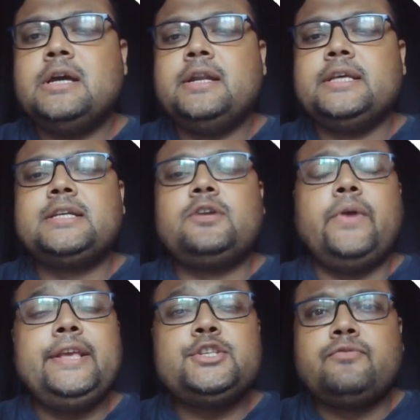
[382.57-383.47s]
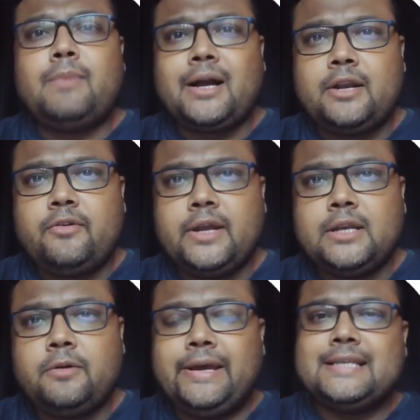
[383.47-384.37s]
This is a range of market right
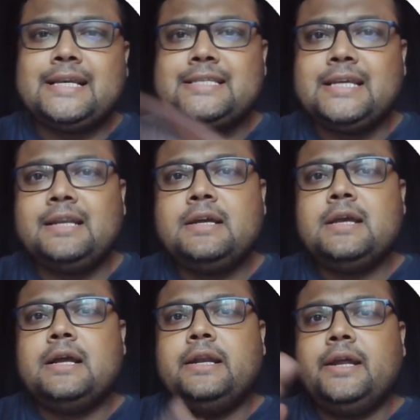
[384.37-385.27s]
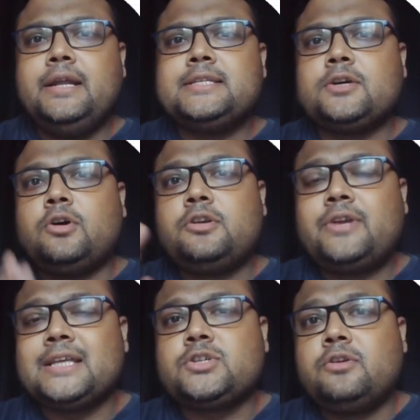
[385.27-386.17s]
now. As I said, there is a
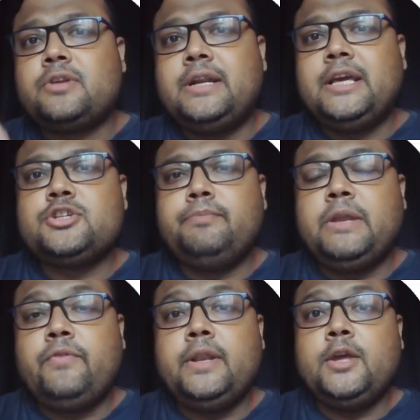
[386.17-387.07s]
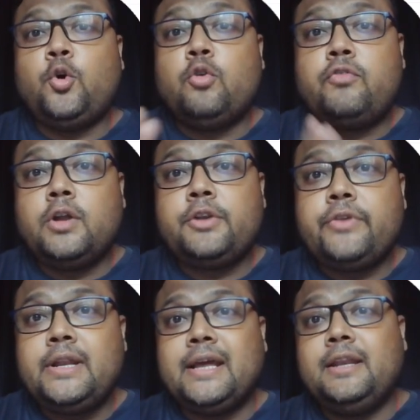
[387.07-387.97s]
contradiction between the overall
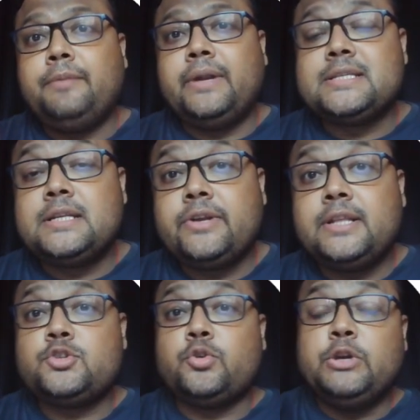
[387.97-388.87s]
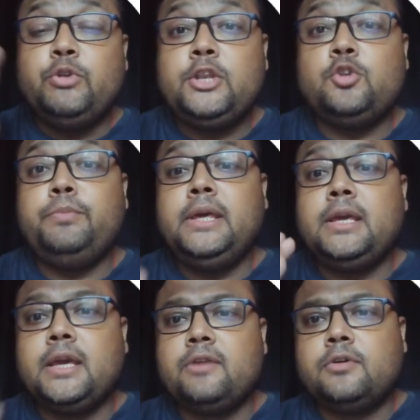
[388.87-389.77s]
trend and the present trend, so you need to be
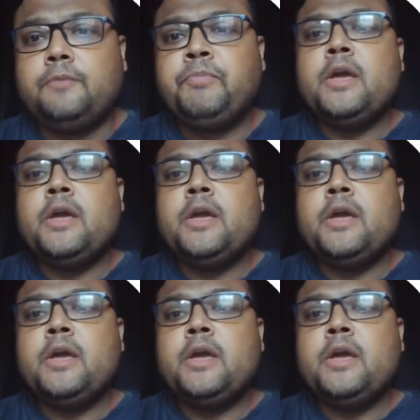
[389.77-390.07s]
careful.